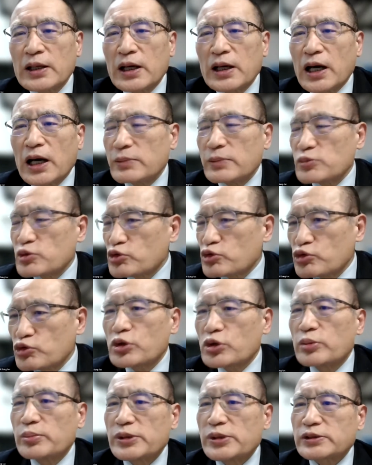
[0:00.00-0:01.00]
I'm
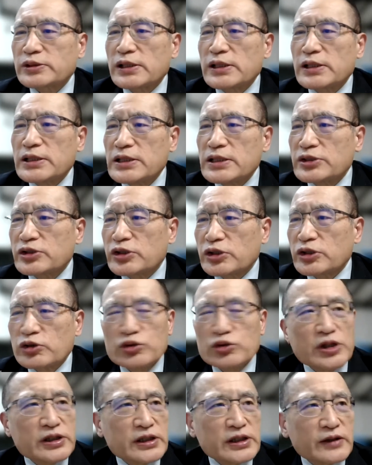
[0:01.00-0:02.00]
sure Mr. Lee's
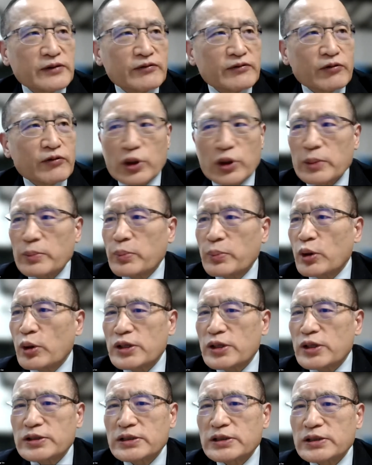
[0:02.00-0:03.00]
security and foreign
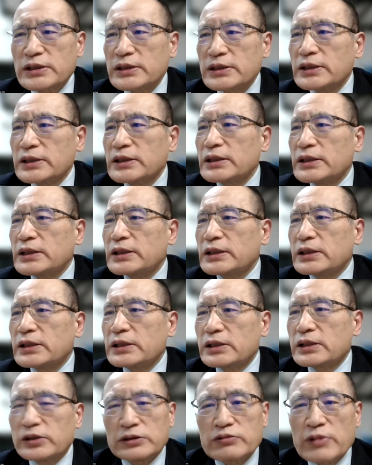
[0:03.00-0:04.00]
policy
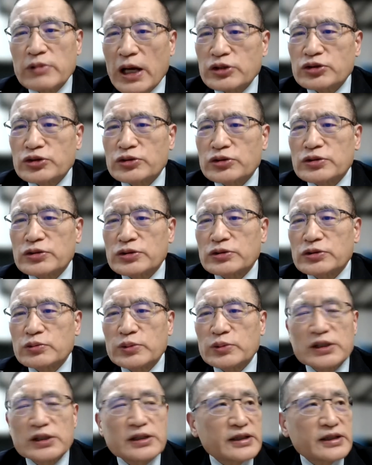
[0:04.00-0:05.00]
directions
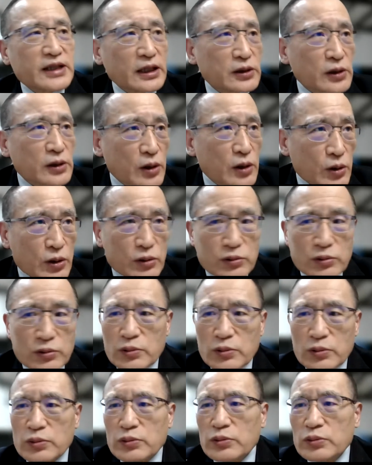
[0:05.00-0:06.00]
will get along
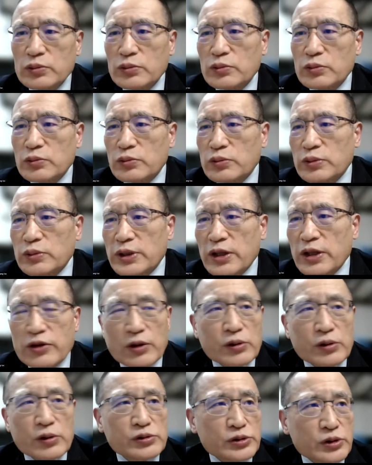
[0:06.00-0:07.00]
with
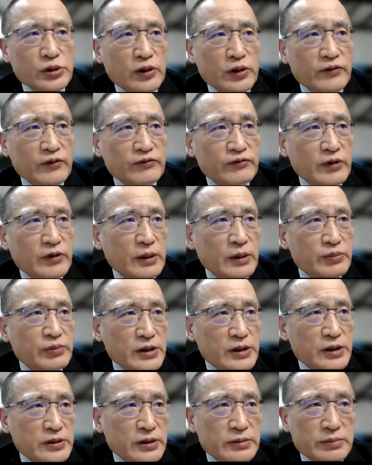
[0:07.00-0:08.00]
those of uh,
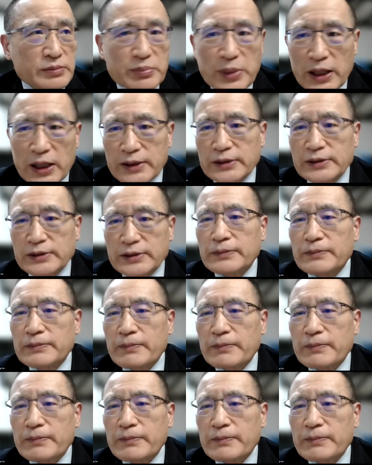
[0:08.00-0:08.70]
President Biden.